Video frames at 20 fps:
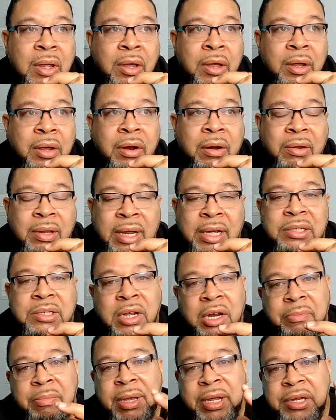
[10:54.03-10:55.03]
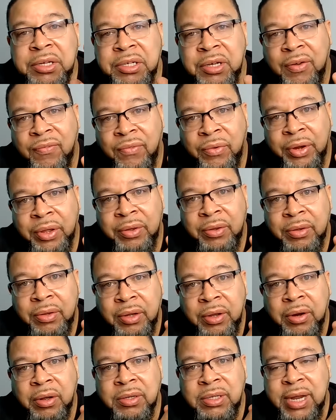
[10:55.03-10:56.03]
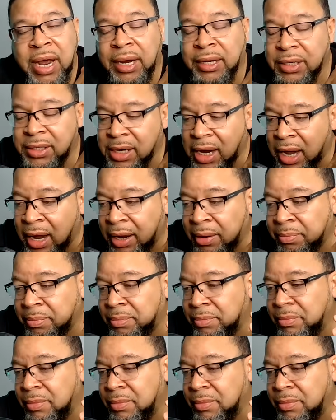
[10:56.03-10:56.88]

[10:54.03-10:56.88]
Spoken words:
that's going to be easier for you. Take the time.